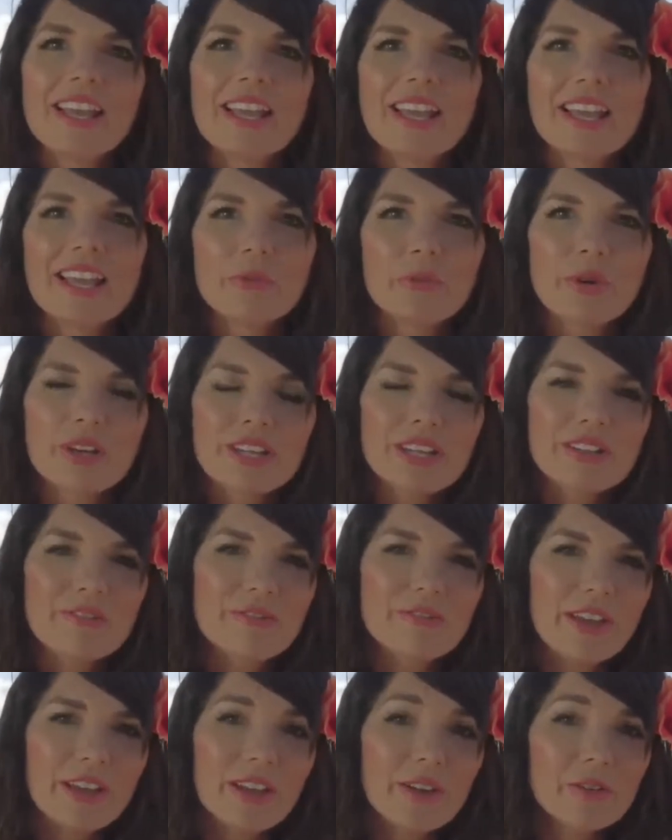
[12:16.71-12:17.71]
And what he
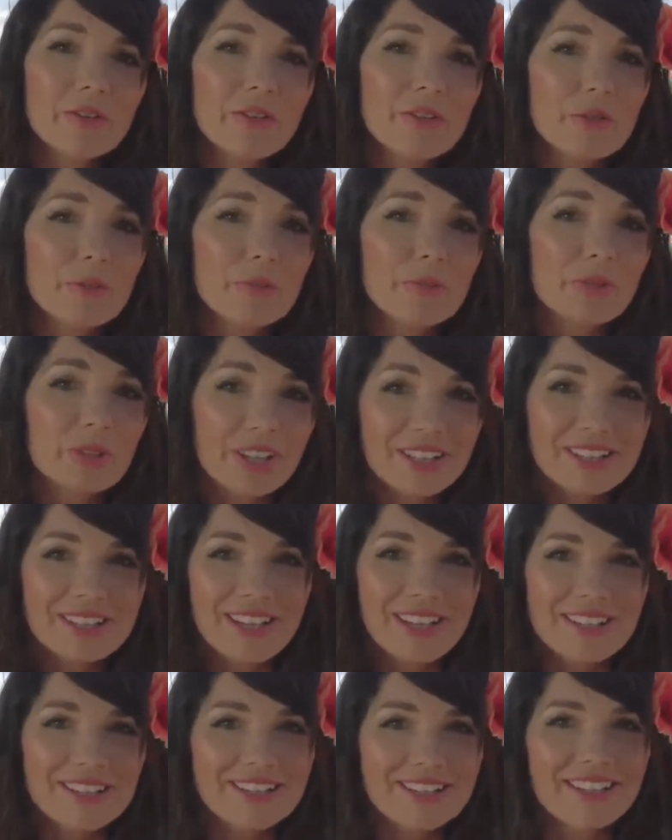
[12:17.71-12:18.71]
found through blood
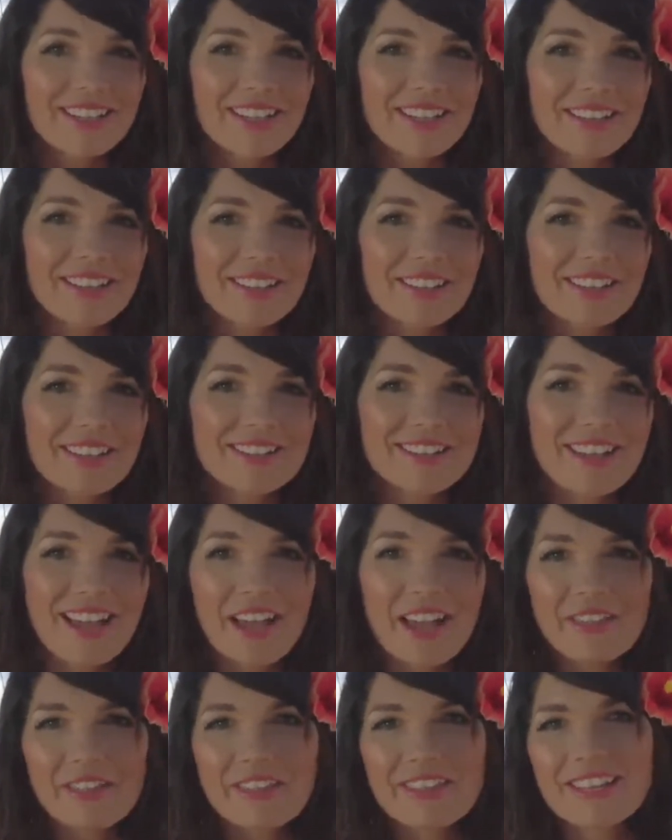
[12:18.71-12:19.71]
testing these
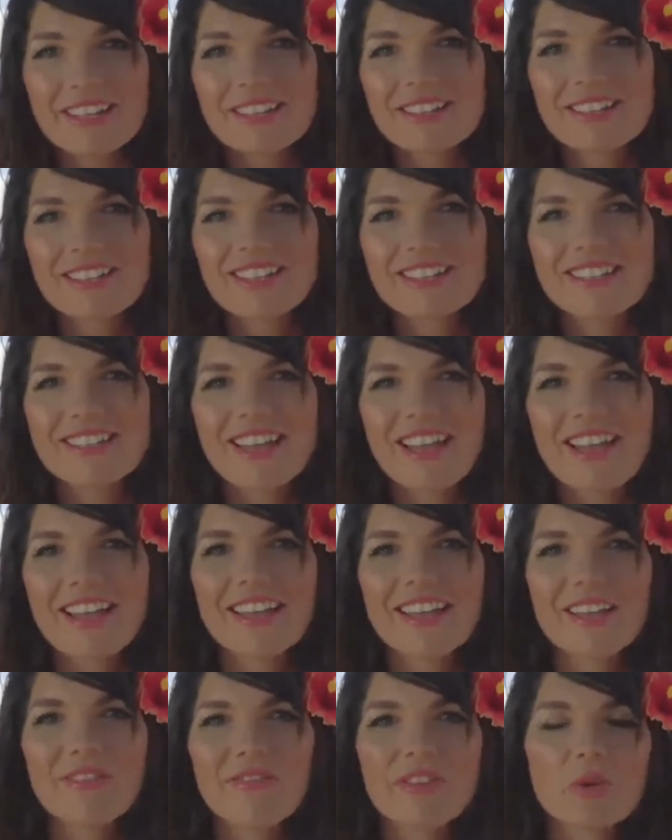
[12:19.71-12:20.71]
athletes is that
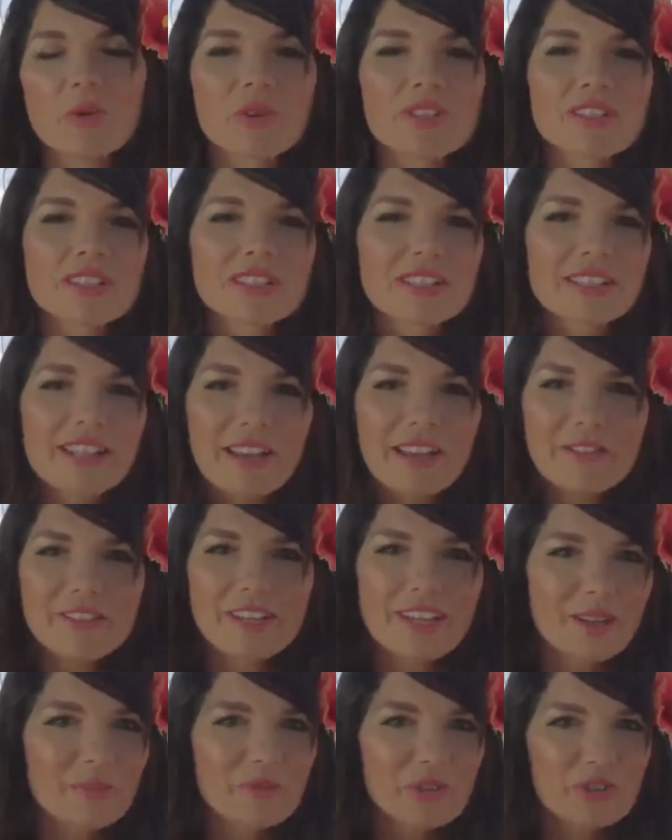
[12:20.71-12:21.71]
if it was a left
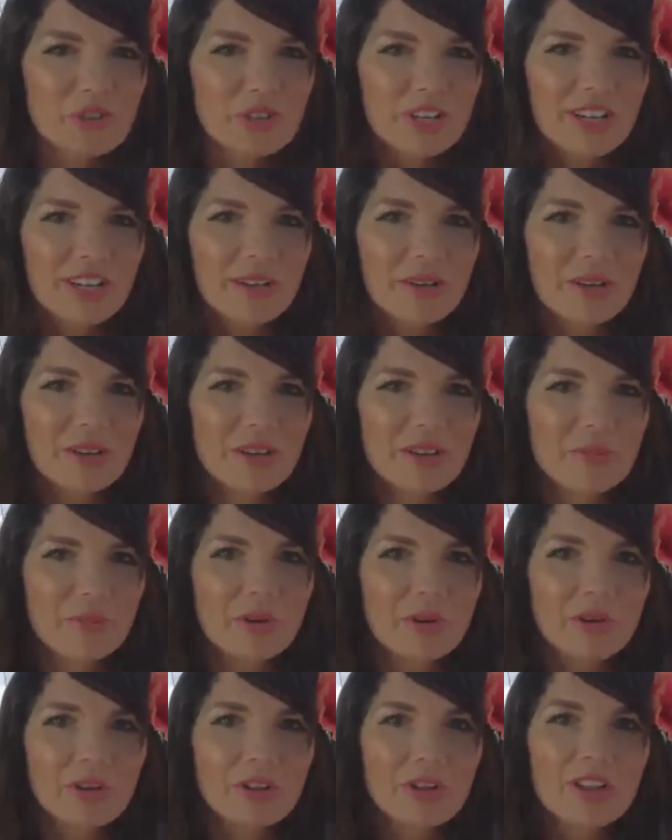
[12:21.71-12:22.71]
hamstring
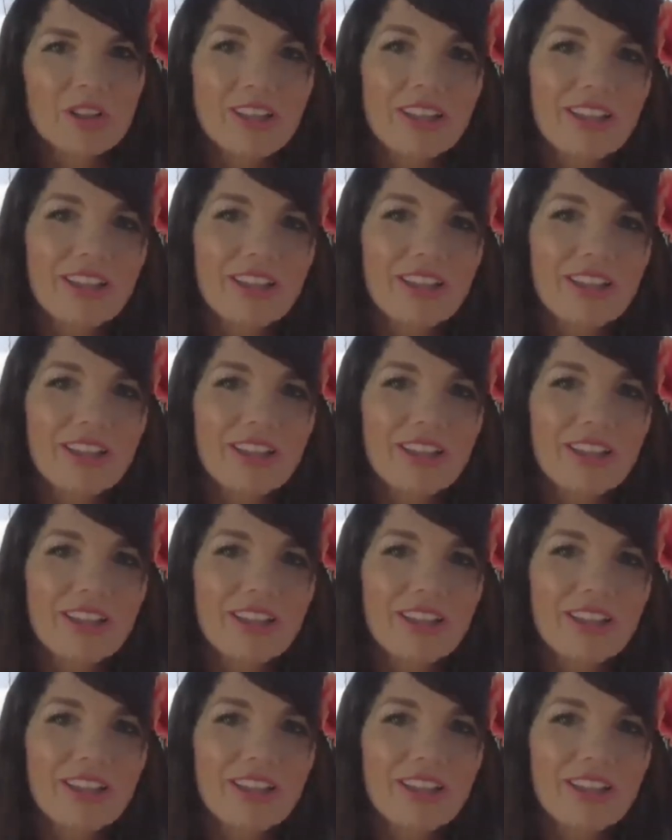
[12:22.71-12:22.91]
pull,